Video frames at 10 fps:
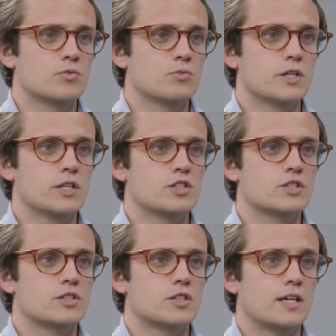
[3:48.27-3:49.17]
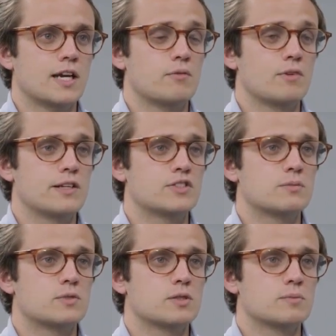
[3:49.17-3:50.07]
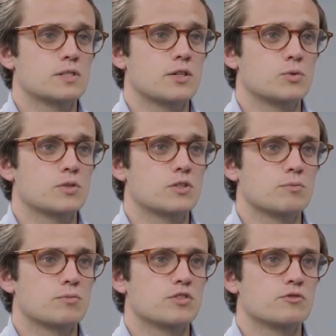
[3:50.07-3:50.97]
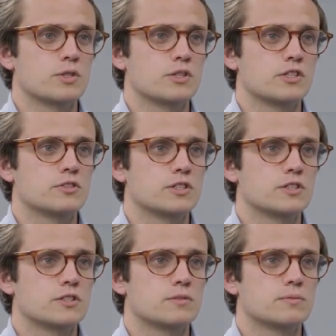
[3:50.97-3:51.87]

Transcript: which can relieve symptoms and also improve prognosis.